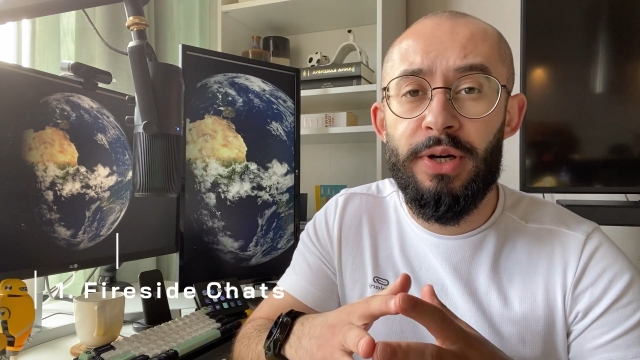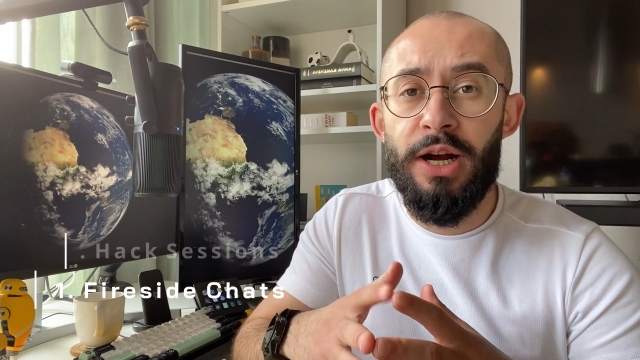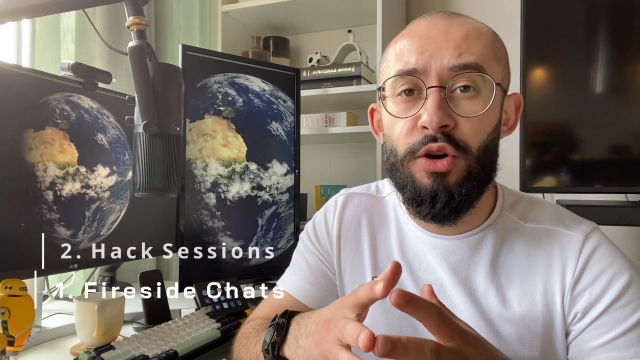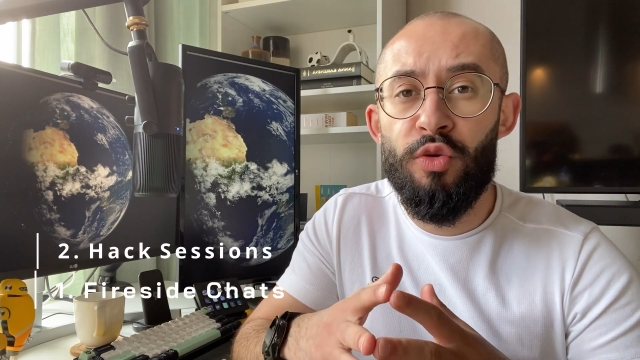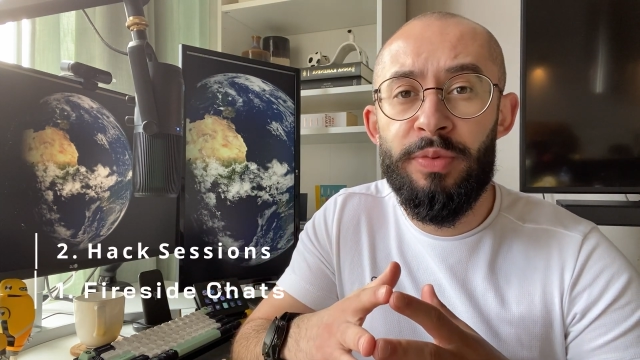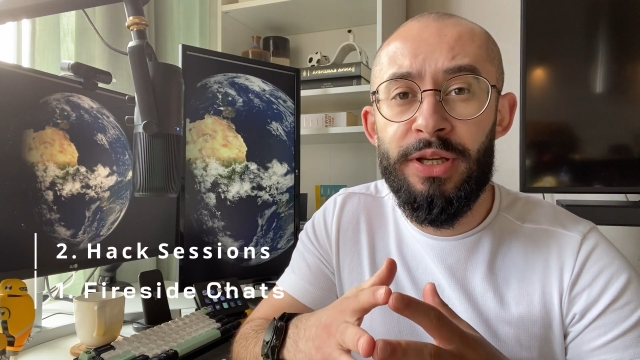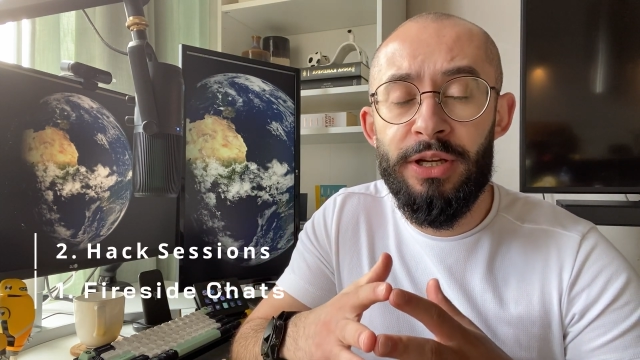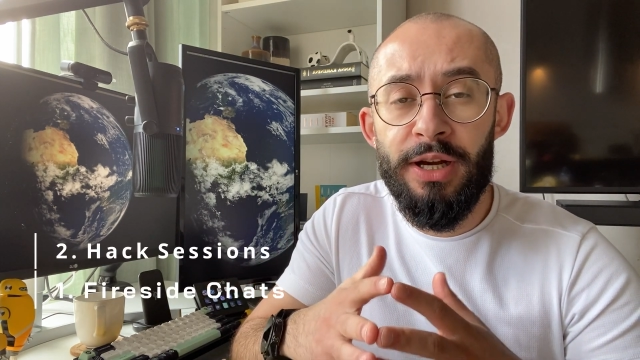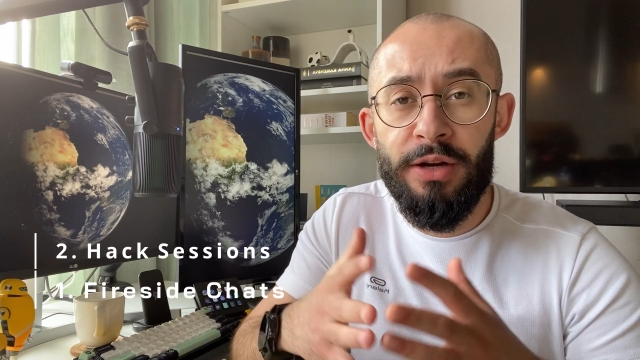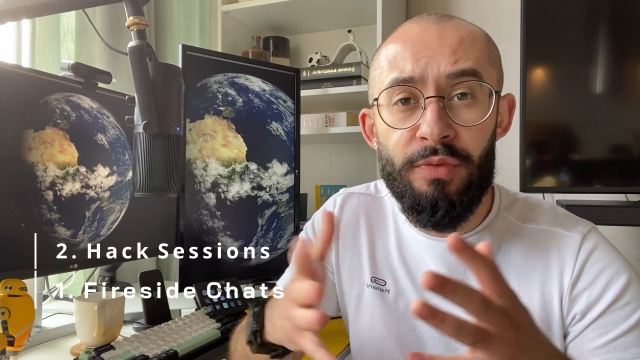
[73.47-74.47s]
where I will
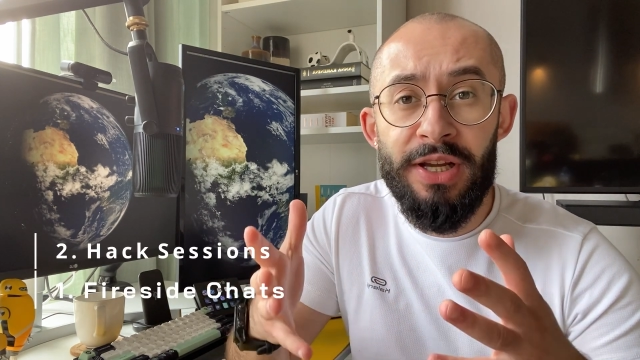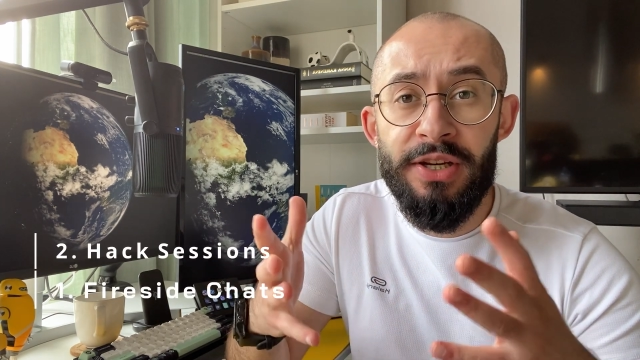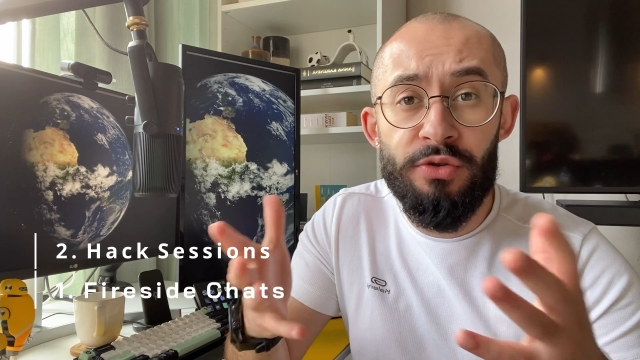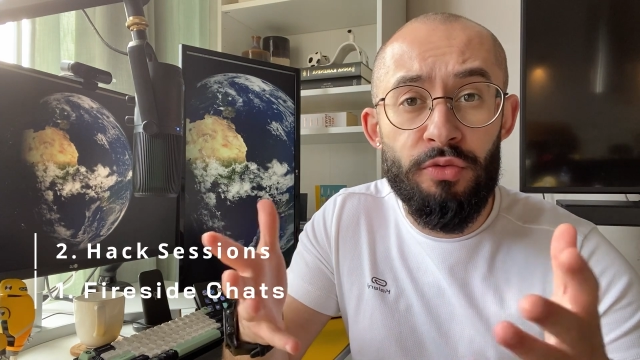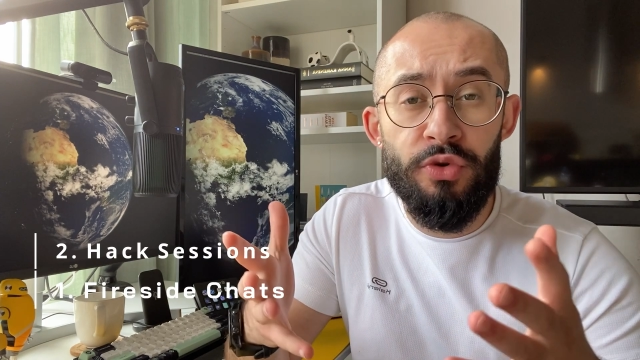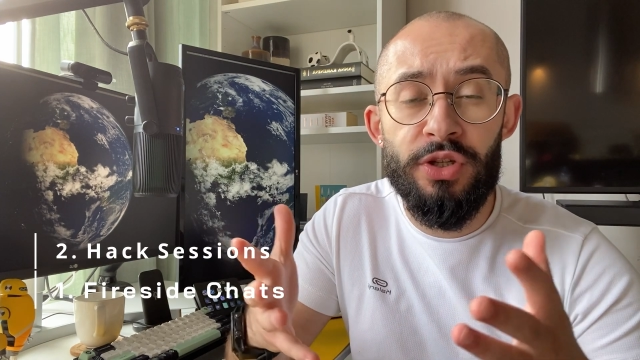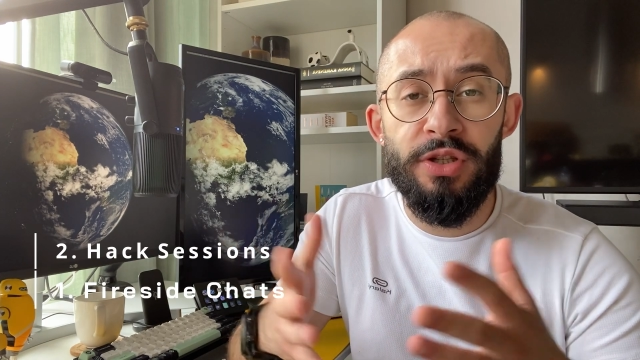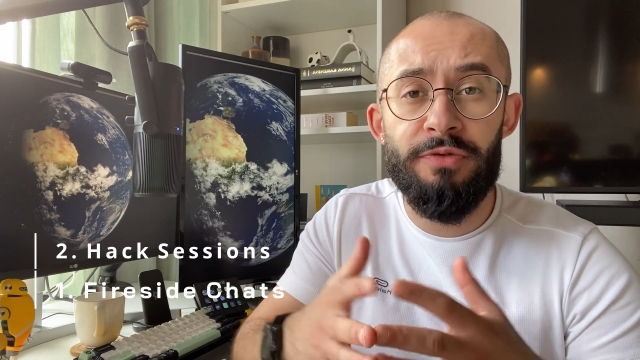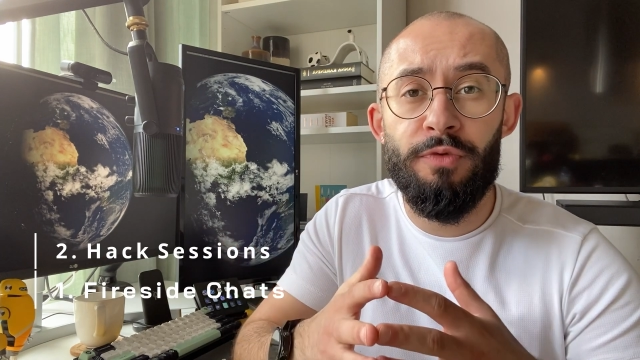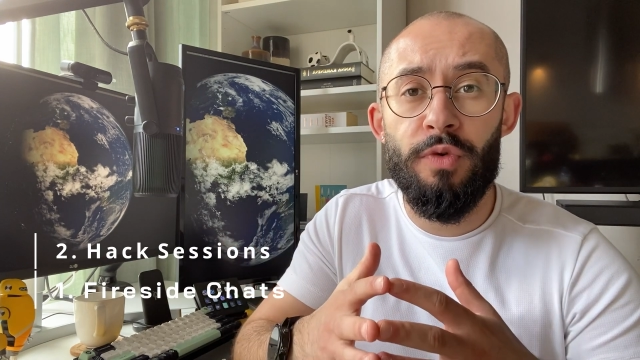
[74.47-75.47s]
be uh, writing
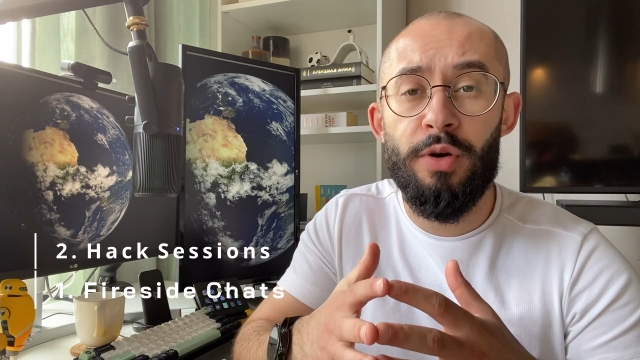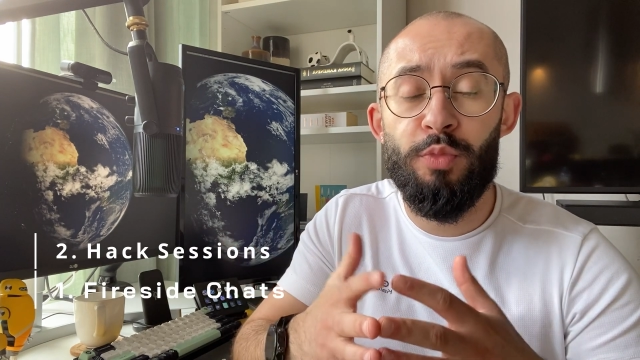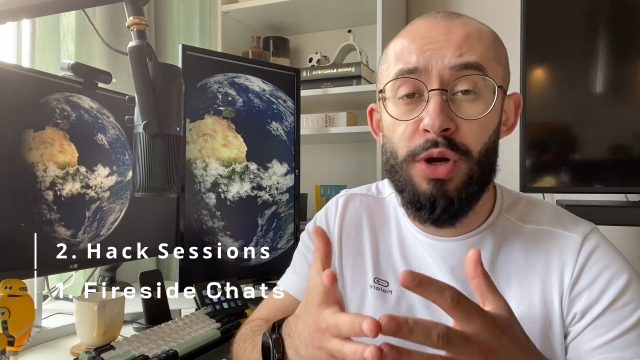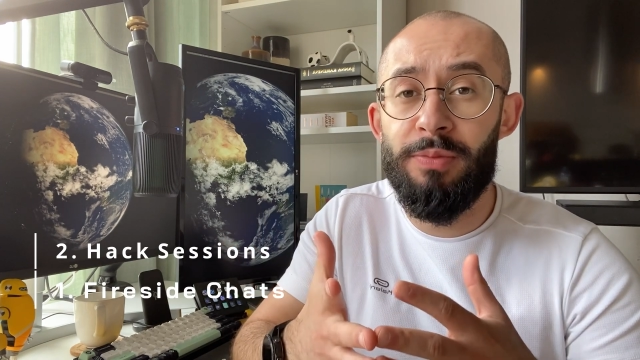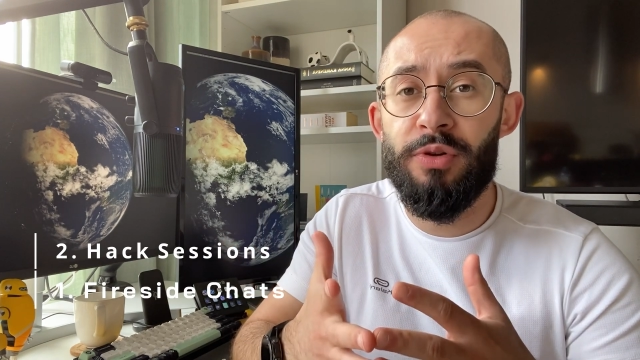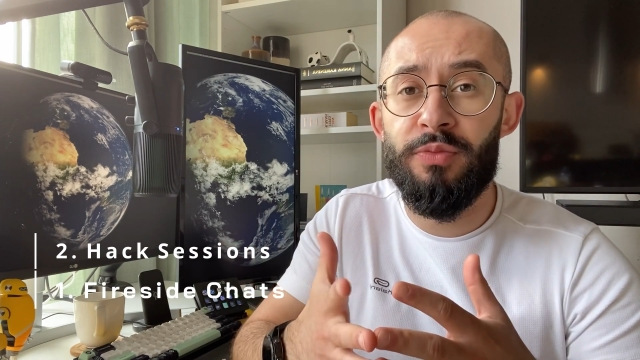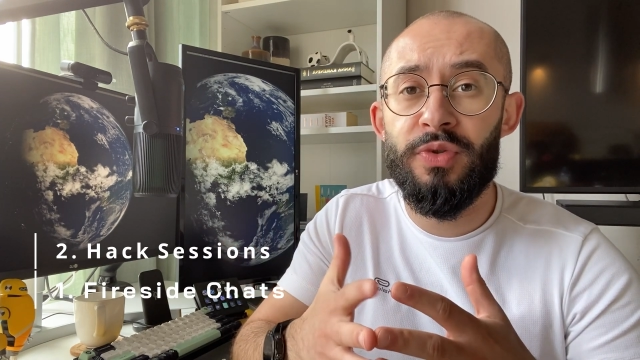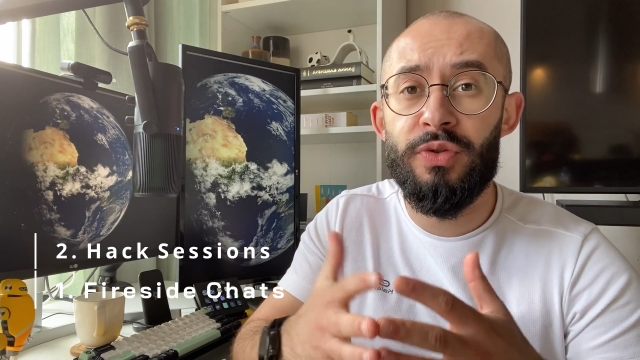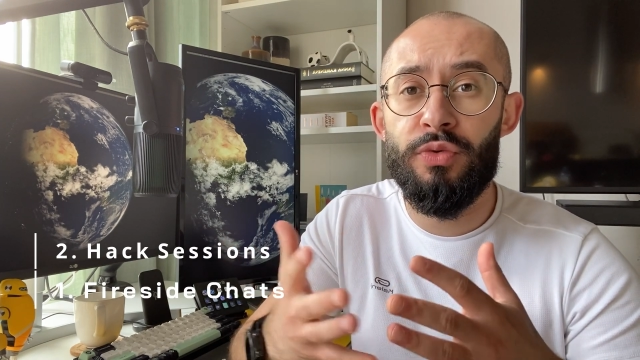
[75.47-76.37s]
solutions for problems